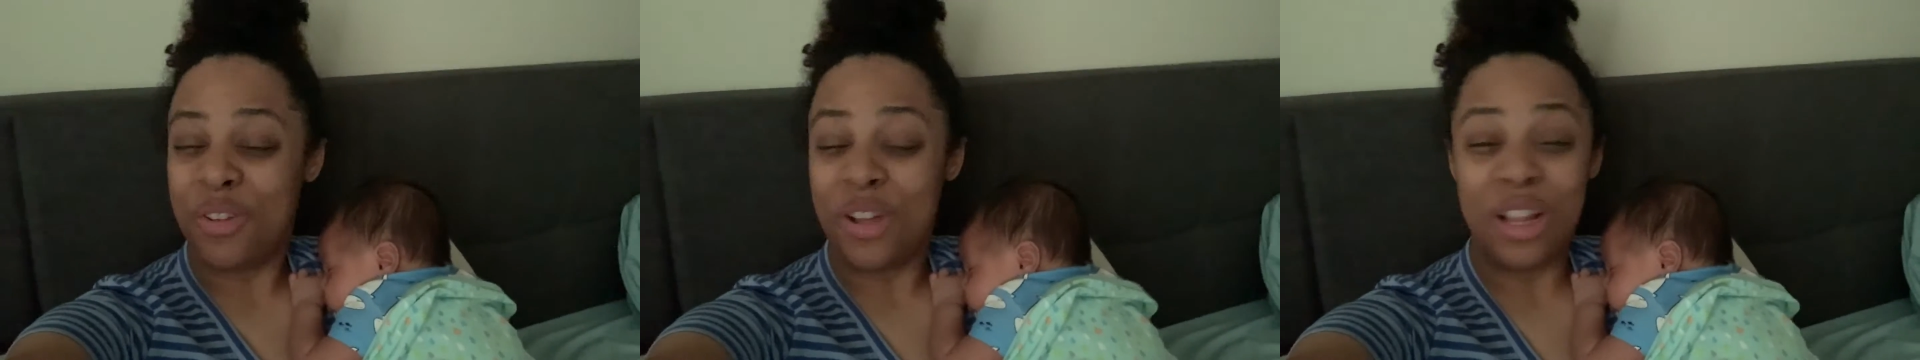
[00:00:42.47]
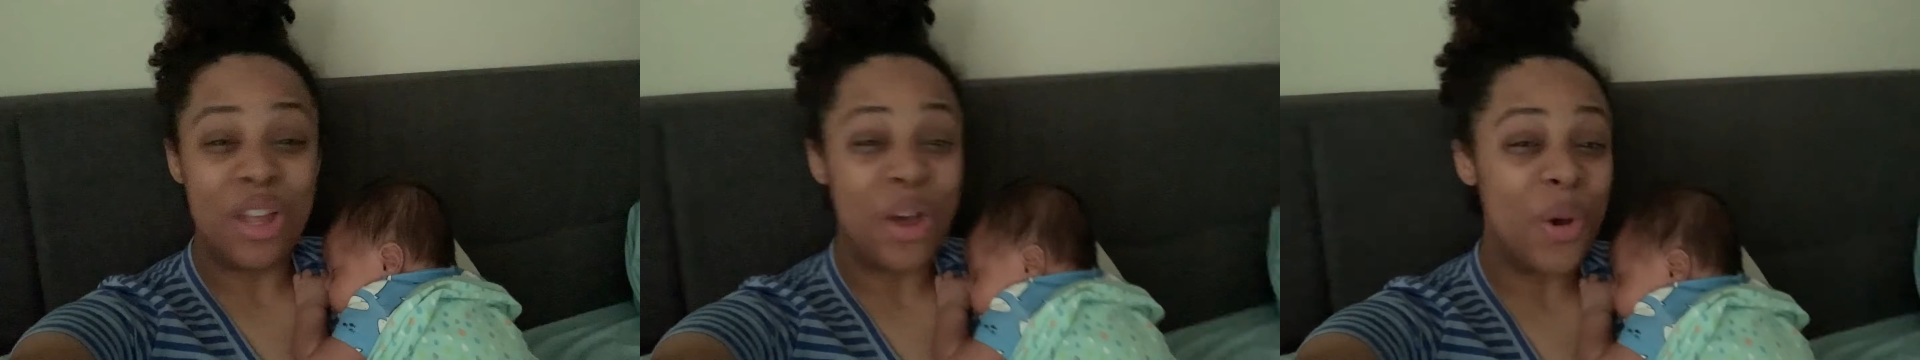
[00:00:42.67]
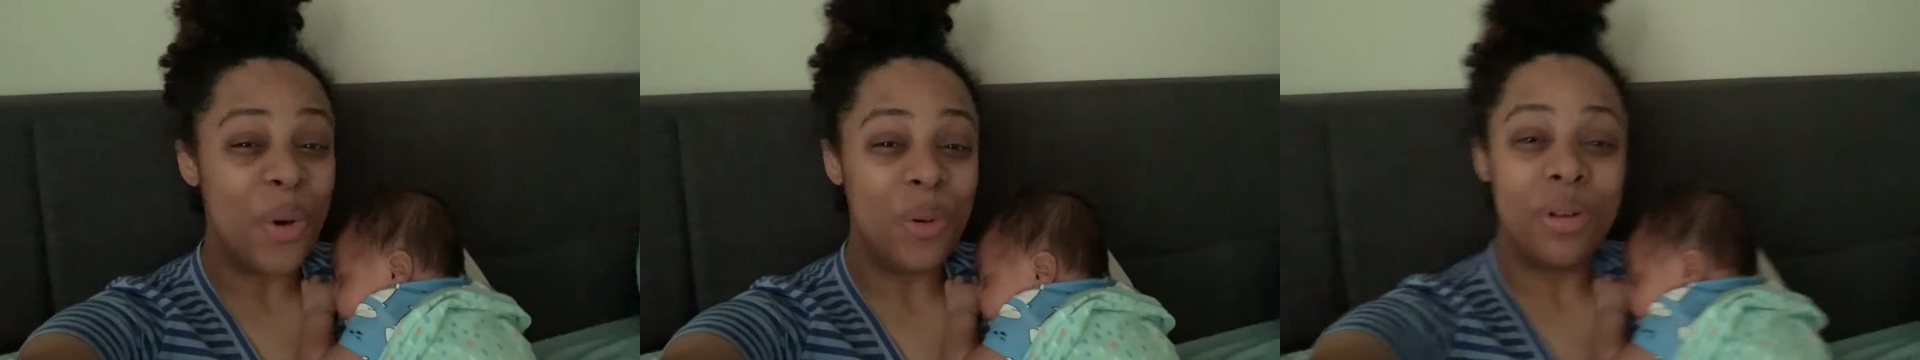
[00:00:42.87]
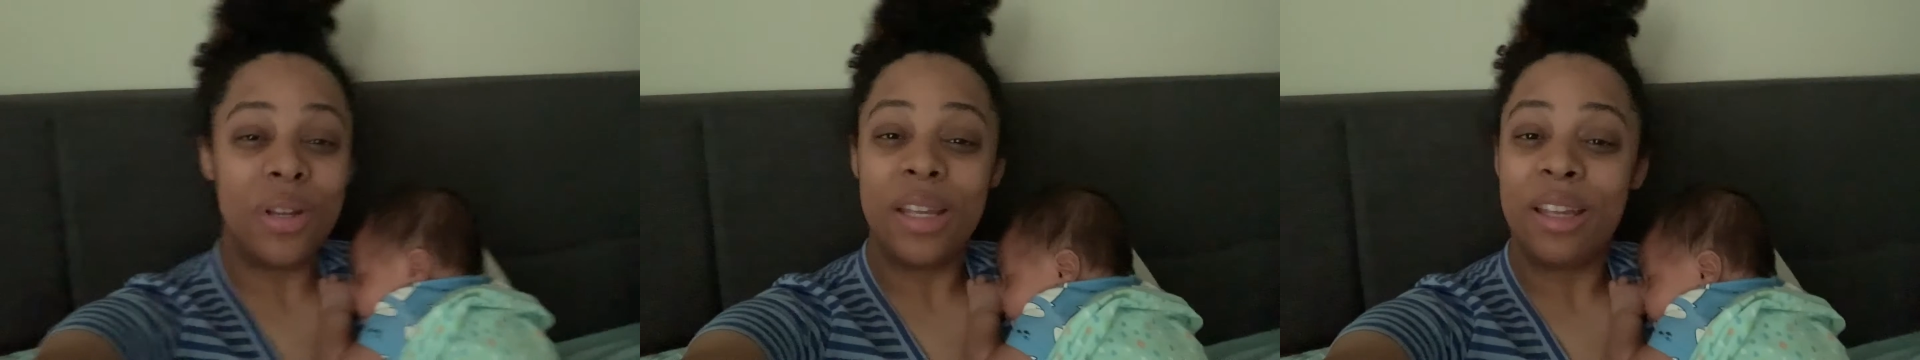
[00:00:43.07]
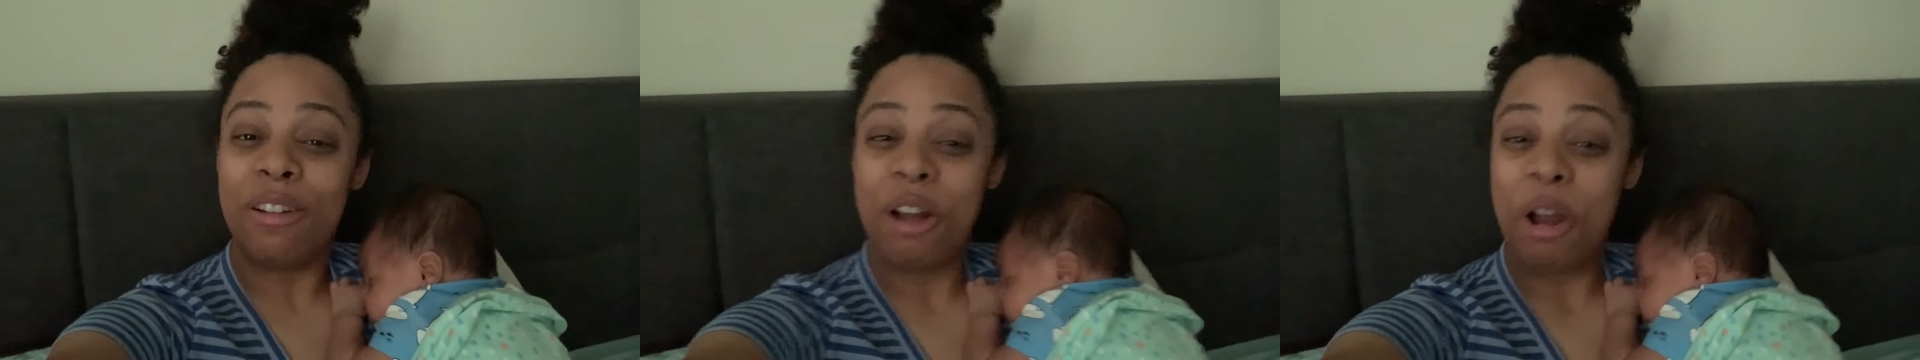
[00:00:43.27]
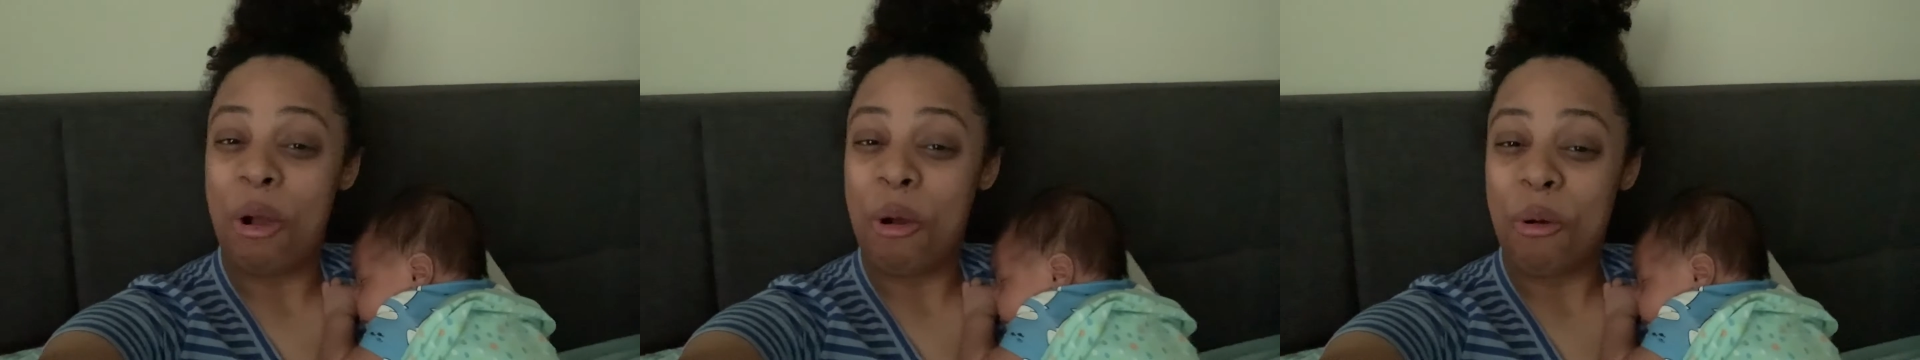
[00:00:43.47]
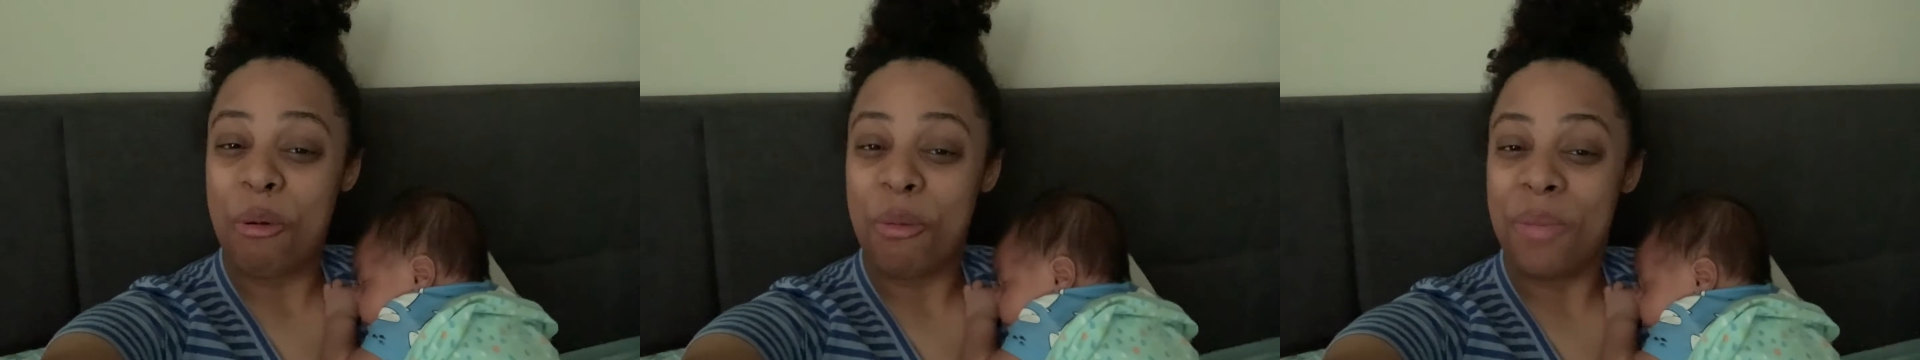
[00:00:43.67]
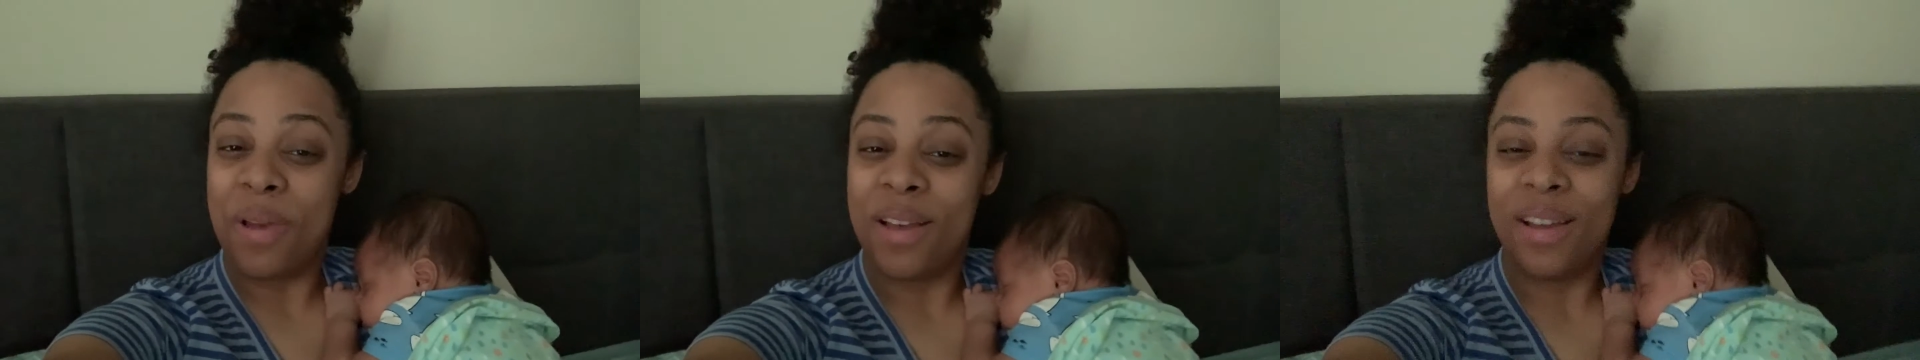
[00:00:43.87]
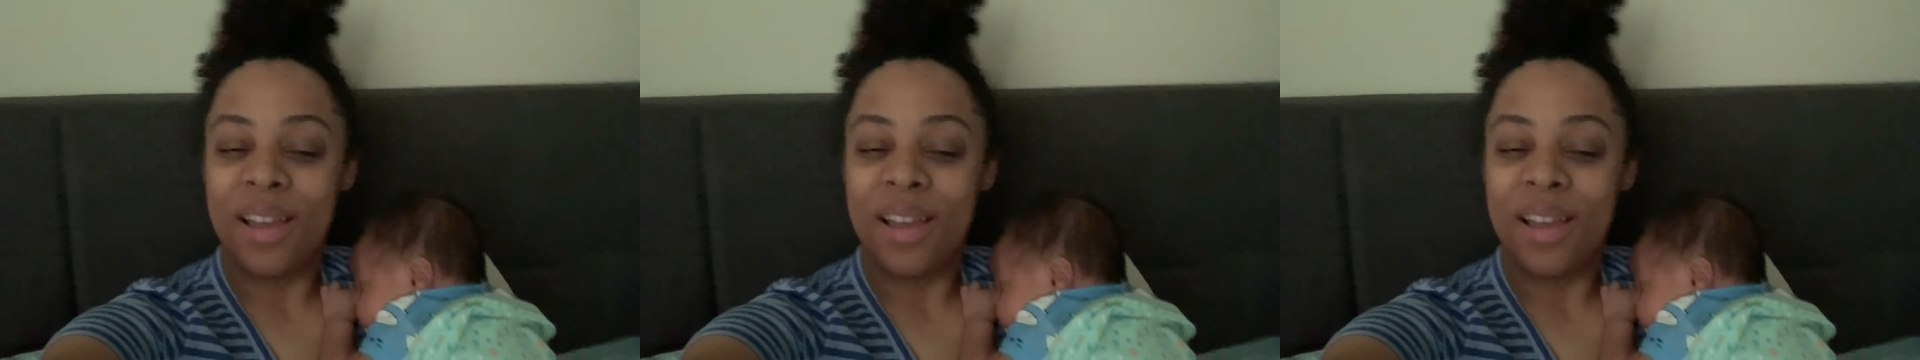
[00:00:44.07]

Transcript: alone here at home,